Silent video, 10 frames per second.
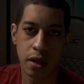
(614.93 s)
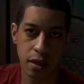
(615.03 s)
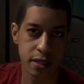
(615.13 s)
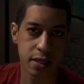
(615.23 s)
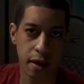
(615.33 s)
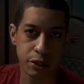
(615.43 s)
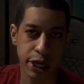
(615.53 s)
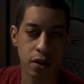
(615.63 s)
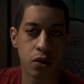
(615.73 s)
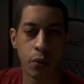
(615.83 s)
the
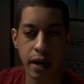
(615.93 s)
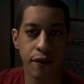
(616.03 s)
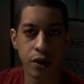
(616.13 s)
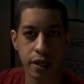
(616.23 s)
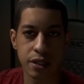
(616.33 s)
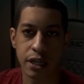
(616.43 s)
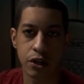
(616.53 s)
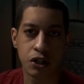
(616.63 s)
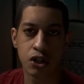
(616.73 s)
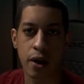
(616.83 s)
subject or whatever it is that
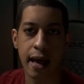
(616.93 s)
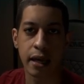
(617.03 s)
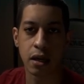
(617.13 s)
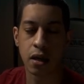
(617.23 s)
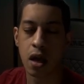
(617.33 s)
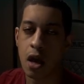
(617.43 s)
you're tracking.